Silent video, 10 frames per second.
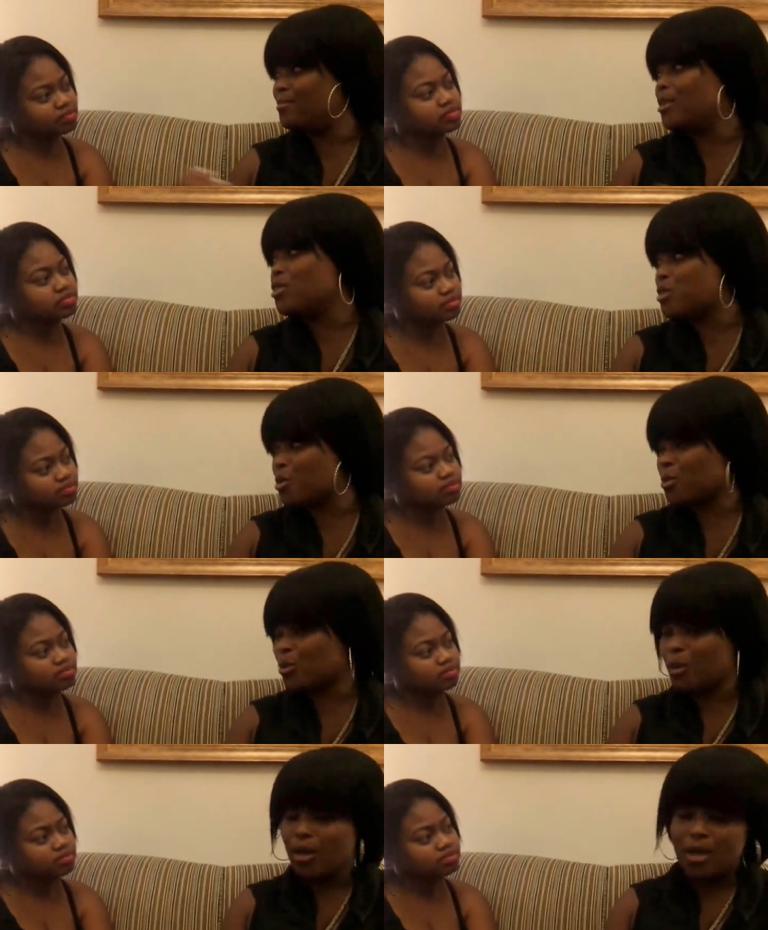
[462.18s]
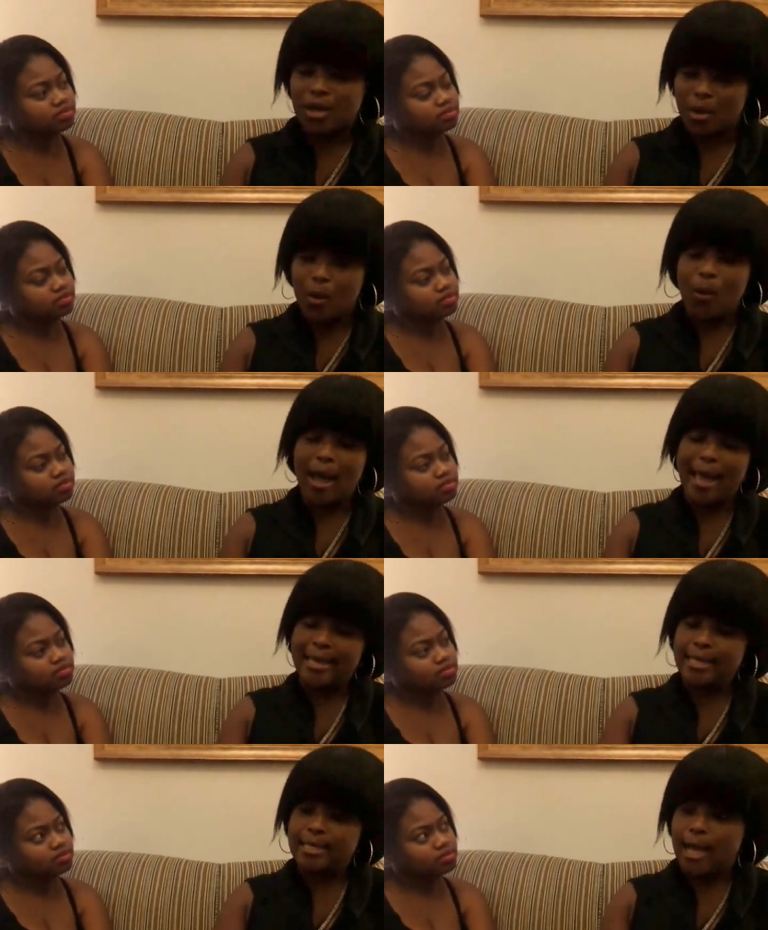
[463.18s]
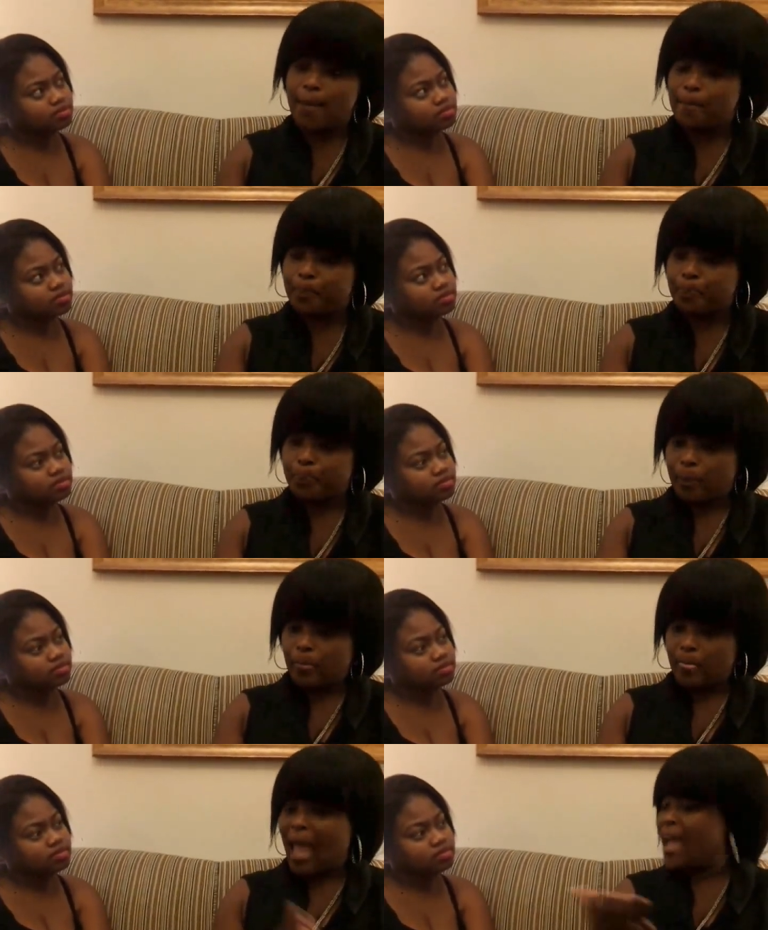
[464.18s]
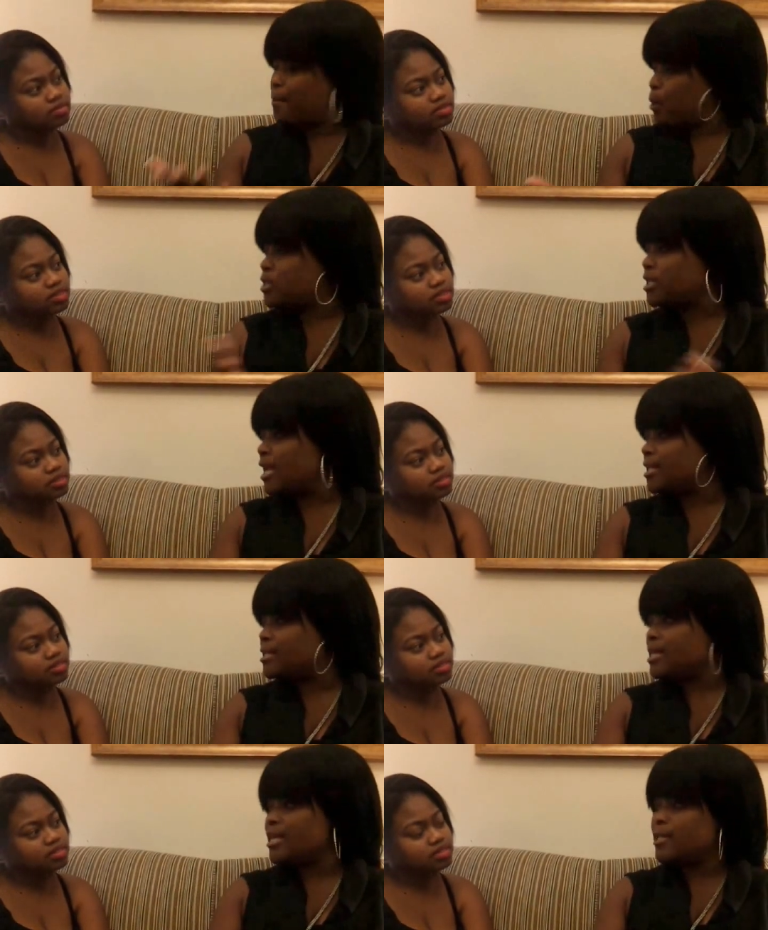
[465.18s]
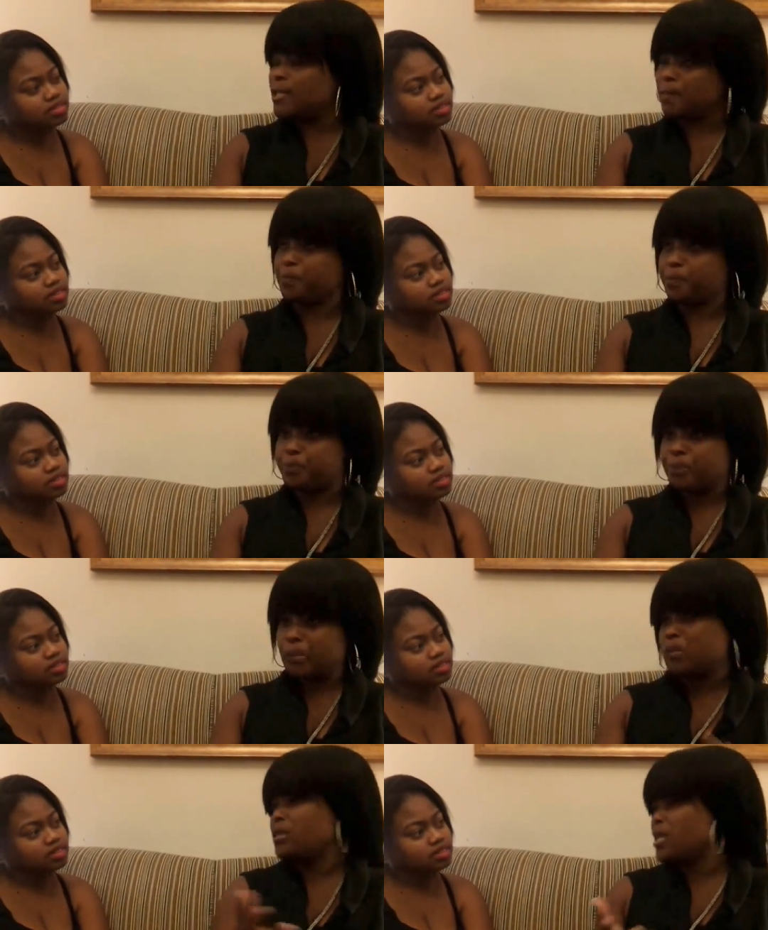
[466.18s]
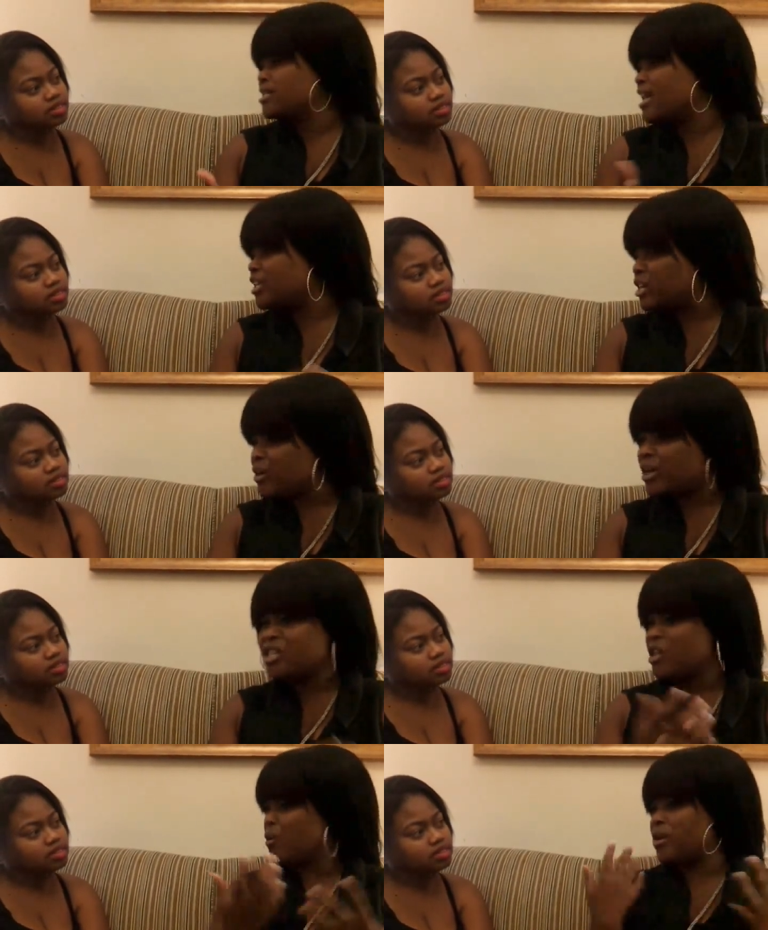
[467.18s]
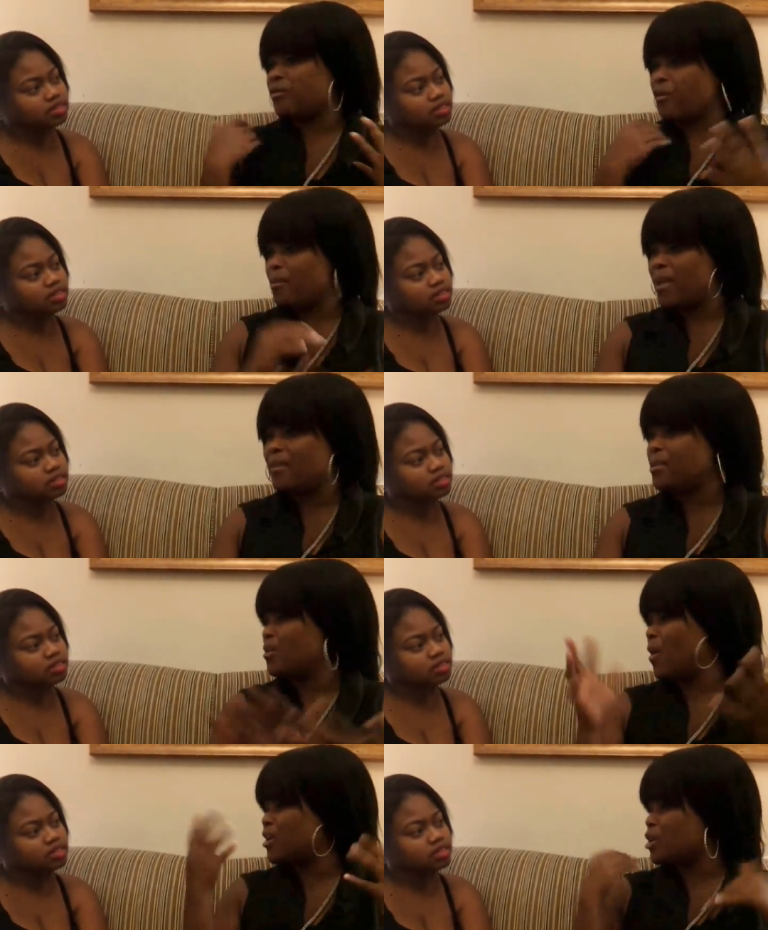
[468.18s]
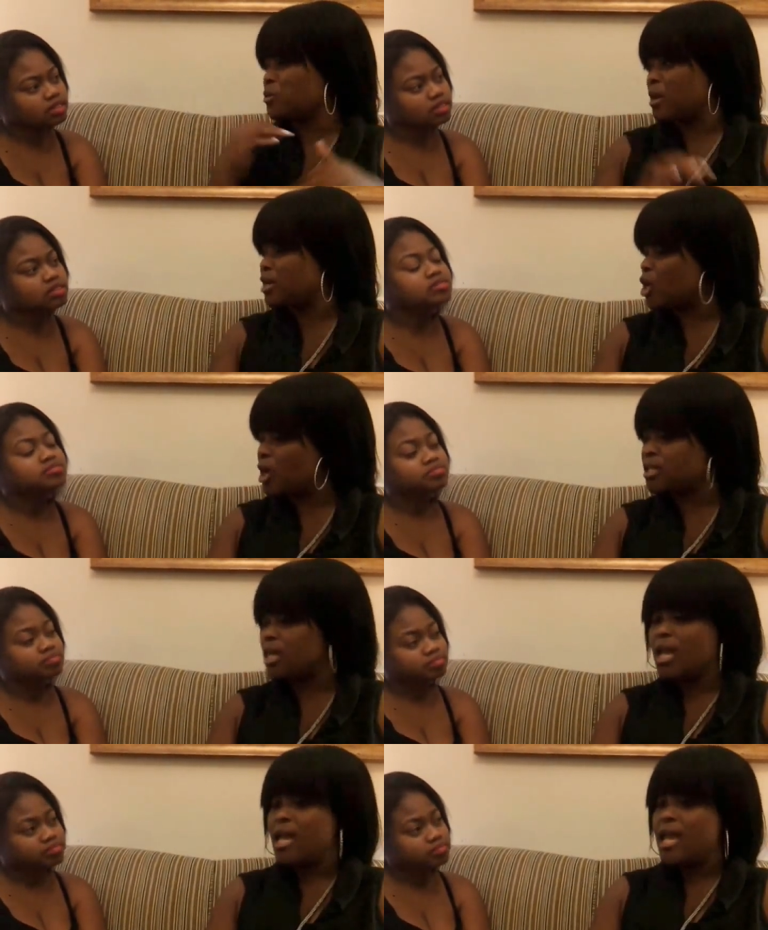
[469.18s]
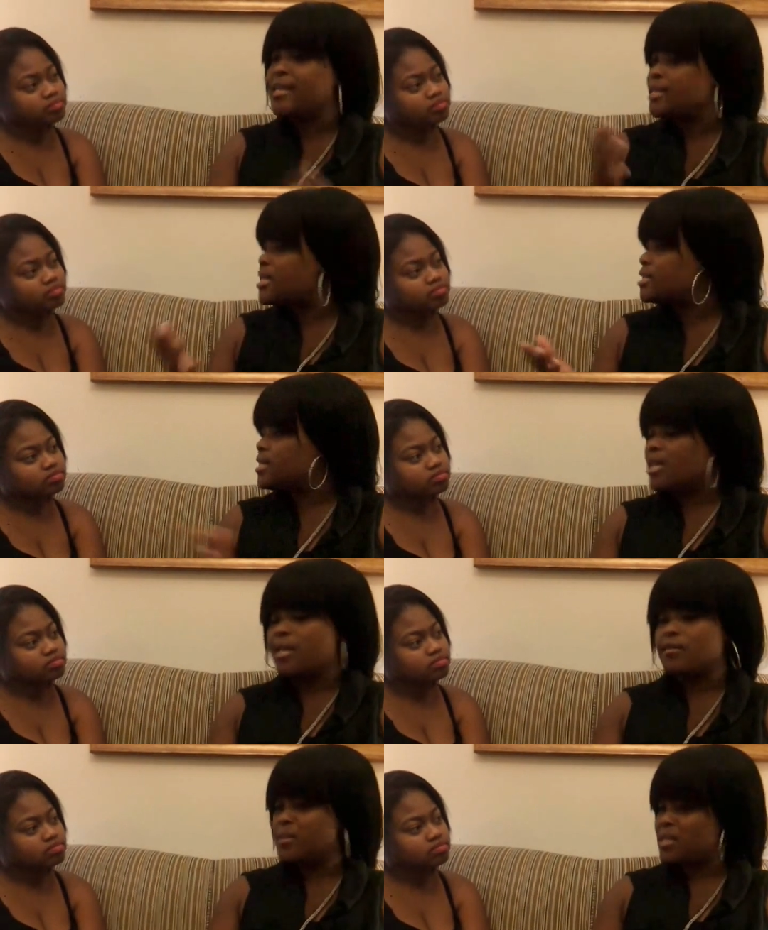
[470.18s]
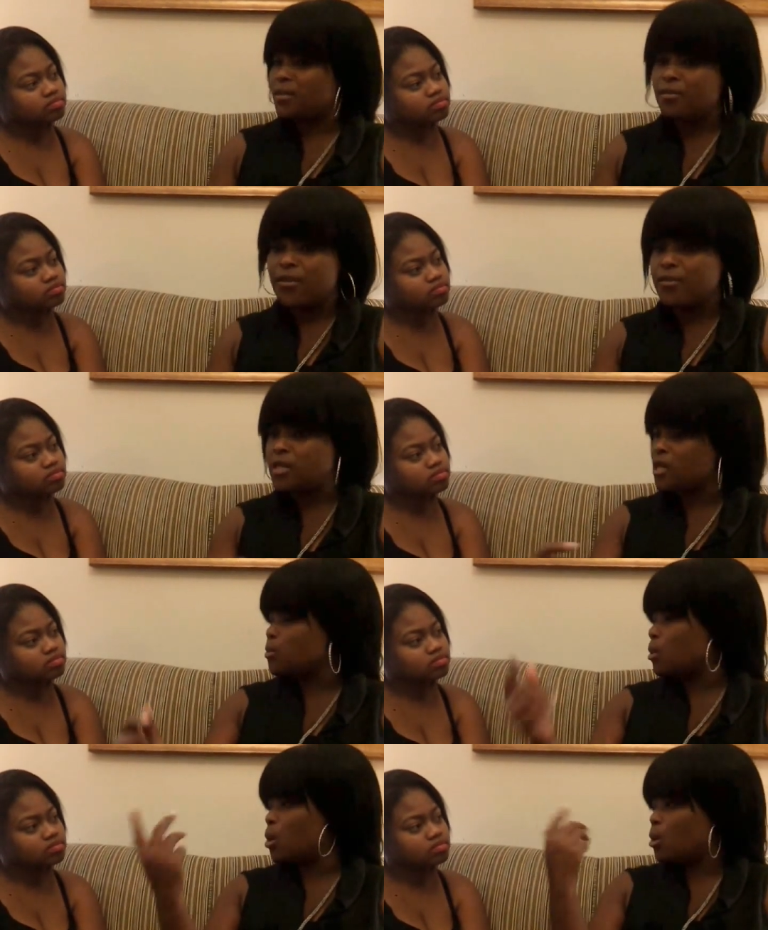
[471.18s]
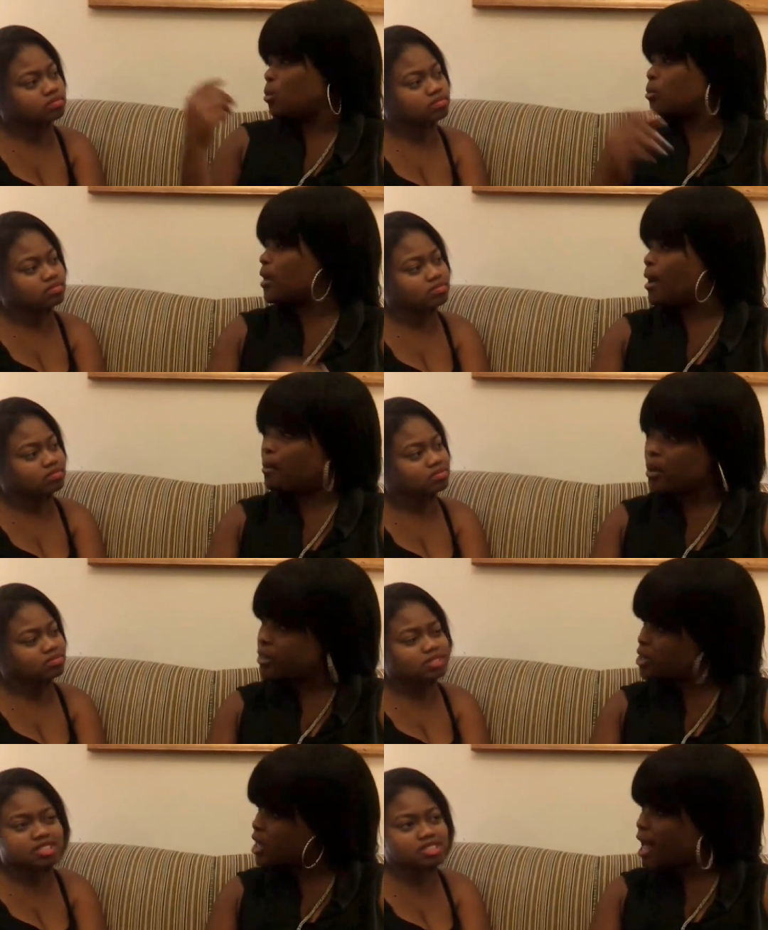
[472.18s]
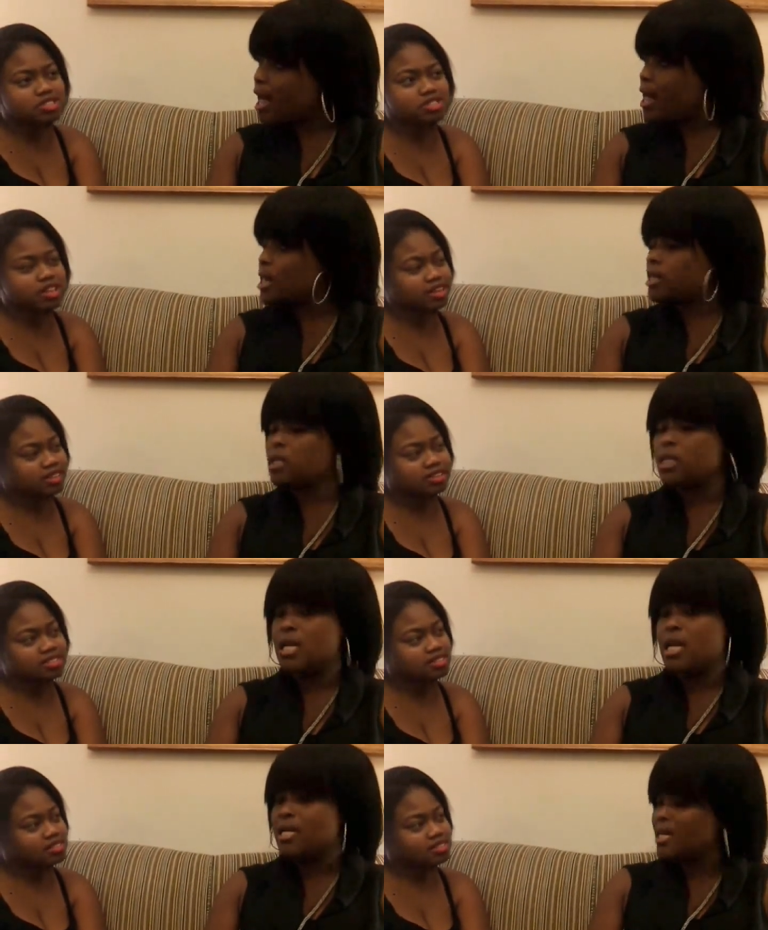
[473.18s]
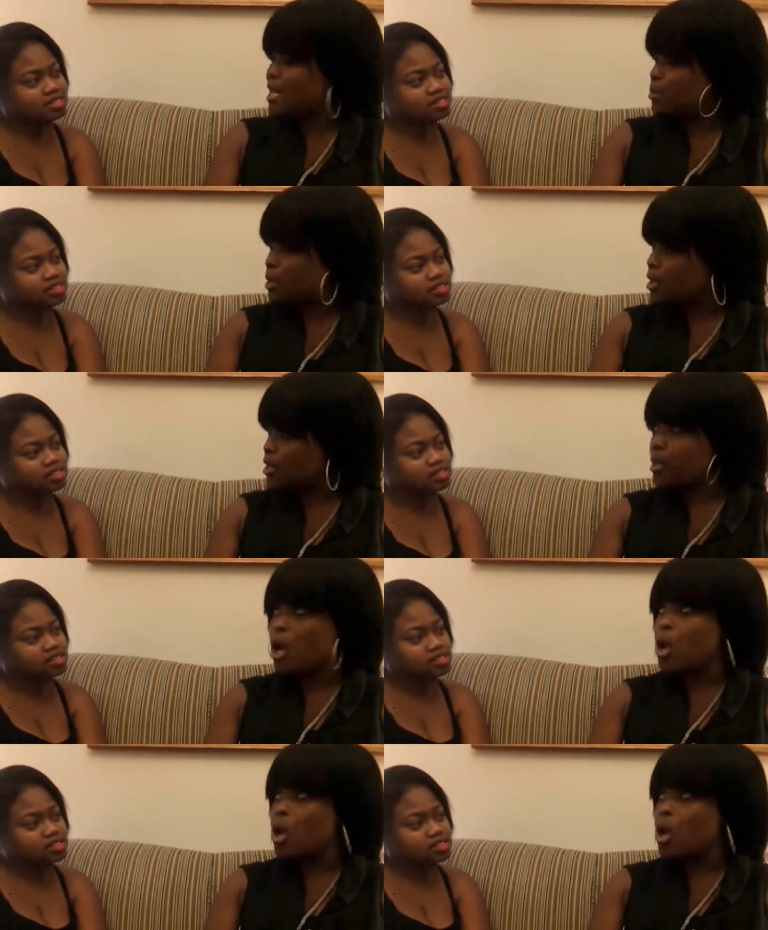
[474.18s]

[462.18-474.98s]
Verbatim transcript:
Speaker 1: been mm. through. You know, and um, I aborted 18. He's Nigerian. He's not ready for a baby. Whatnot, whatnot. It's easy. He gives me 750. We go. We abort the child. Did Lebo learn?